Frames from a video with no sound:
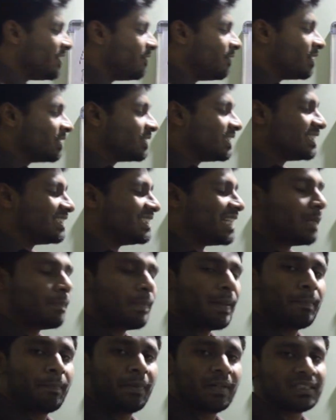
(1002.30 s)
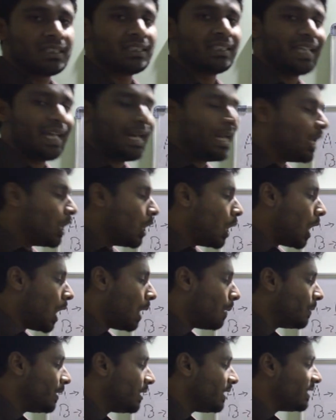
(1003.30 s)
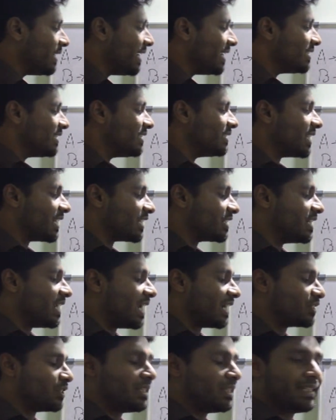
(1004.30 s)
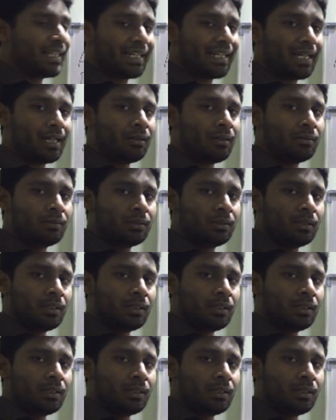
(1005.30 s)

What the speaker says: work is done by person A, how many days is actually taking?